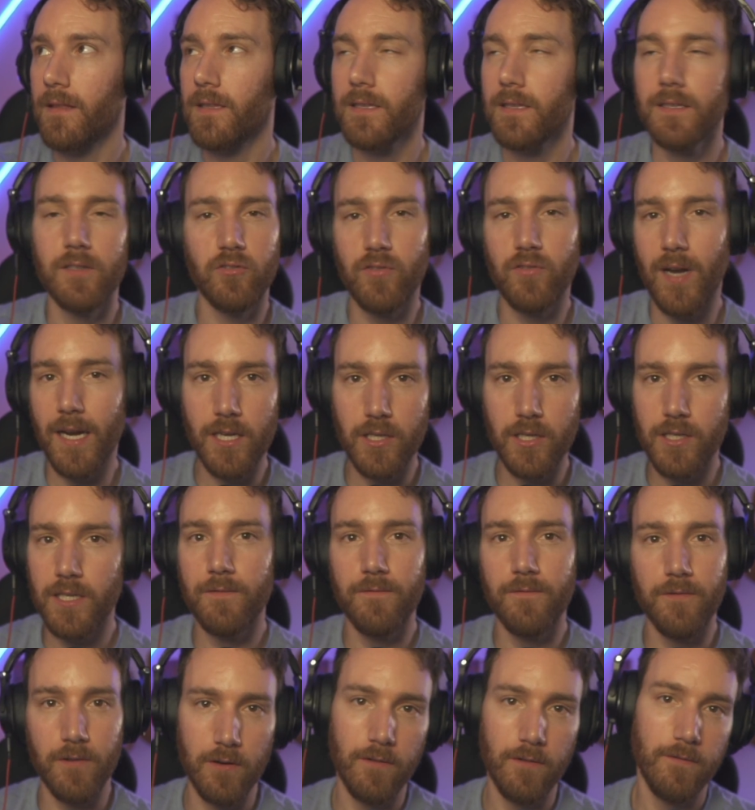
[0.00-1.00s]
strategy
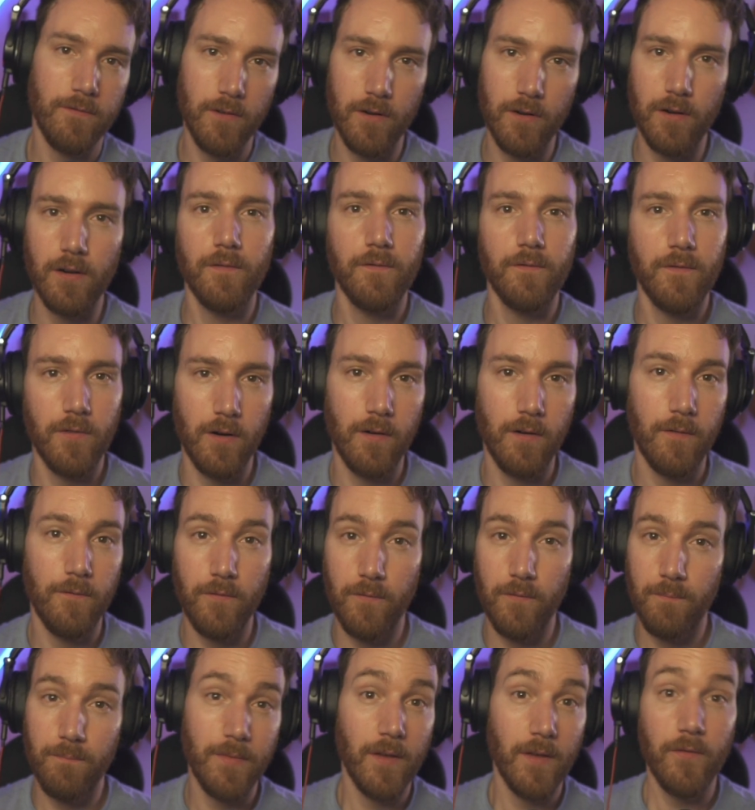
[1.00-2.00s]
for
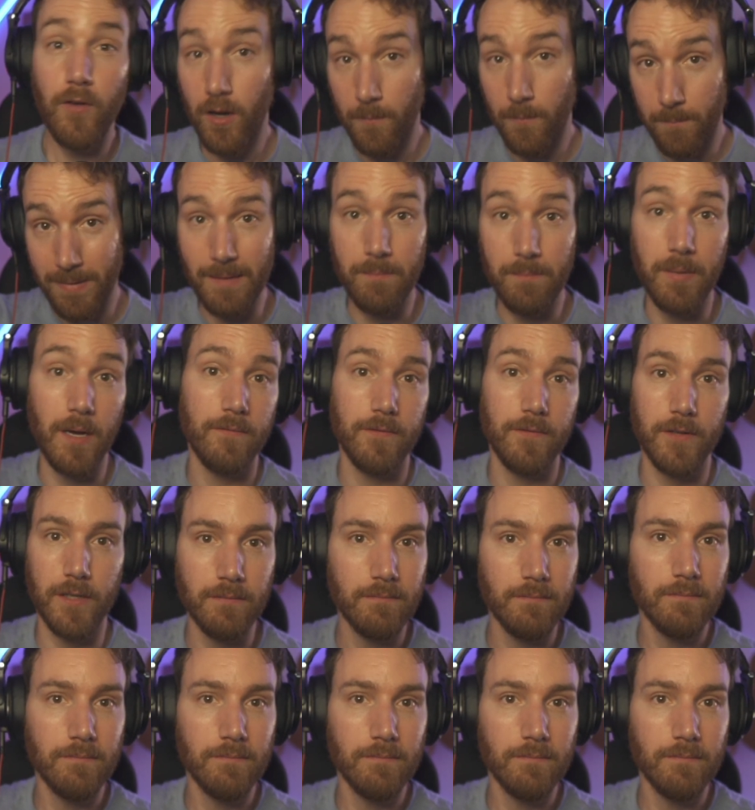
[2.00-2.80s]
they've got a big buffer.